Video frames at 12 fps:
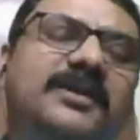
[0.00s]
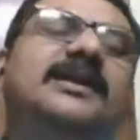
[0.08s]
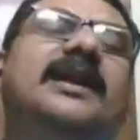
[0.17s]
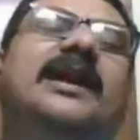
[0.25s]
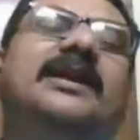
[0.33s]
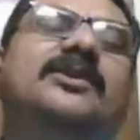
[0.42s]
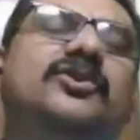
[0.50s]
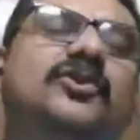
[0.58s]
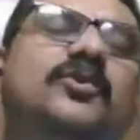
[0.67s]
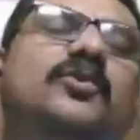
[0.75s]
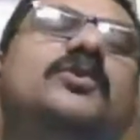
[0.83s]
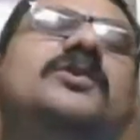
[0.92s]
into
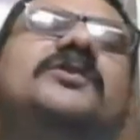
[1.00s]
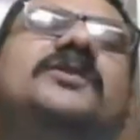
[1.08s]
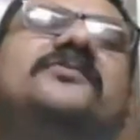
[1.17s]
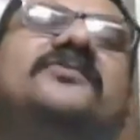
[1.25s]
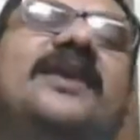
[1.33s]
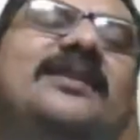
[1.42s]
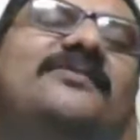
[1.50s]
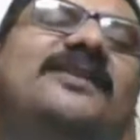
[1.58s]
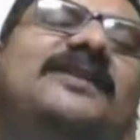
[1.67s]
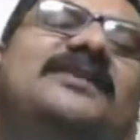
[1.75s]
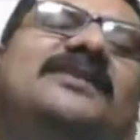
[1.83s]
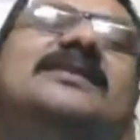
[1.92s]
the
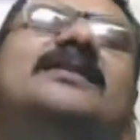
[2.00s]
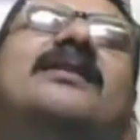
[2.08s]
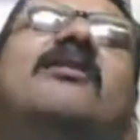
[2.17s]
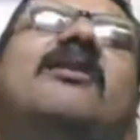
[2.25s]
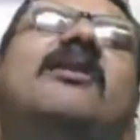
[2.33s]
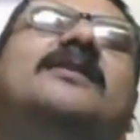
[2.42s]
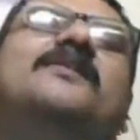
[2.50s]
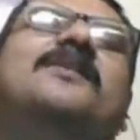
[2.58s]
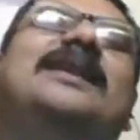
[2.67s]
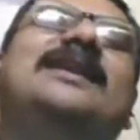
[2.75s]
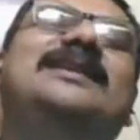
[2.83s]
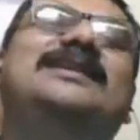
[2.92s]
velvet
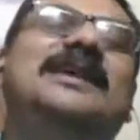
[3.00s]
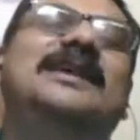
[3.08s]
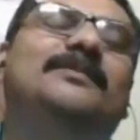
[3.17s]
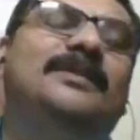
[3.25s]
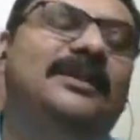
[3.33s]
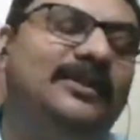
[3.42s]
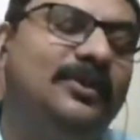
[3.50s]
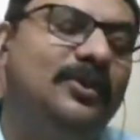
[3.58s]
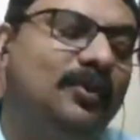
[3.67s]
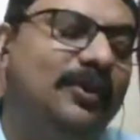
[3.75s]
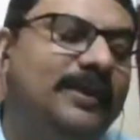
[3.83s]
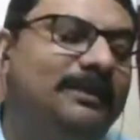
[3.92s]
card-playing table where
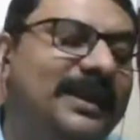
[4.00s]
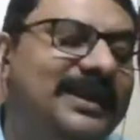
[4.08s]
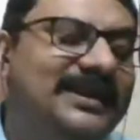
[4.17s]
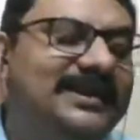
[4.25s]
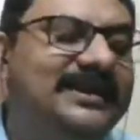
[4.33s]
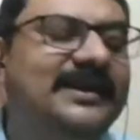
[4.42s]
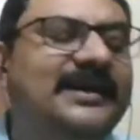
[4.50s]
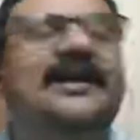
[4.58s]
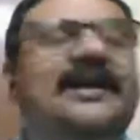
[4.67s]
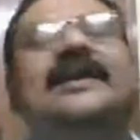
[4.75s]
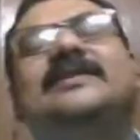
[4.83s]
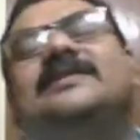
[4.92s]
Belinda
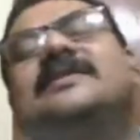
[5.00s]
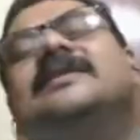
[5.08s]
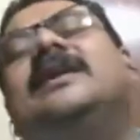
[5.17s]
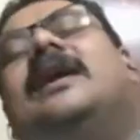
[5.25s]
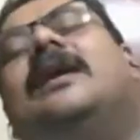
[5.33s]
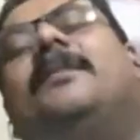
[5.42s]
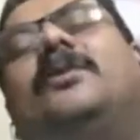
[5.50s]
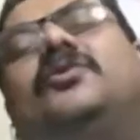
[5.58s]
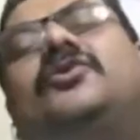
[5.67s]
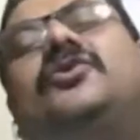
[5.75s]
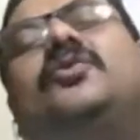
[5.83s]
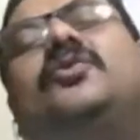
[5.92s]
is about
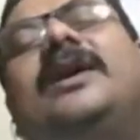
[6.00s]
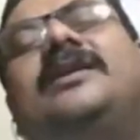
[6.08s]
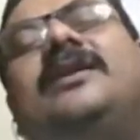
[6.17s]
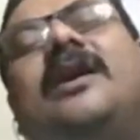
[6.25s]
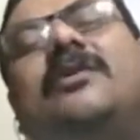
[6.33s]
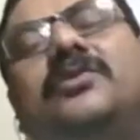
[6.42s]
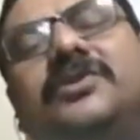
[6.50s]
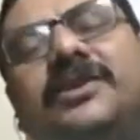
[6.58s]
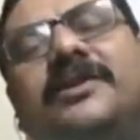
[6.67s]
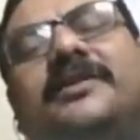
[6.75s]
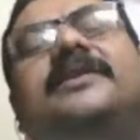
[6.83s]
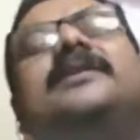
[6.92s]
to encounter
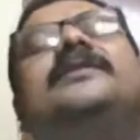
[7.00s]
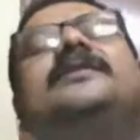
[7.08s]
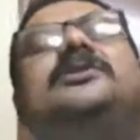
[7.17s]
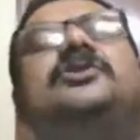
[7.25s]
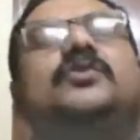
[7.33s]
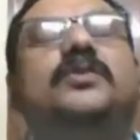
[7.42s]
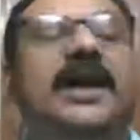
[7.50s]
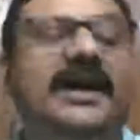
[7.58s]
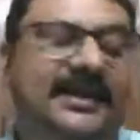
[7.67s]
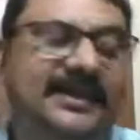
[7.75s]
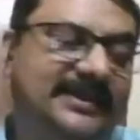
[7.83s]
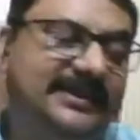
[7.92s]
the two
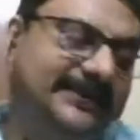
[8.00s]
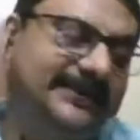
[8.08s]
knights.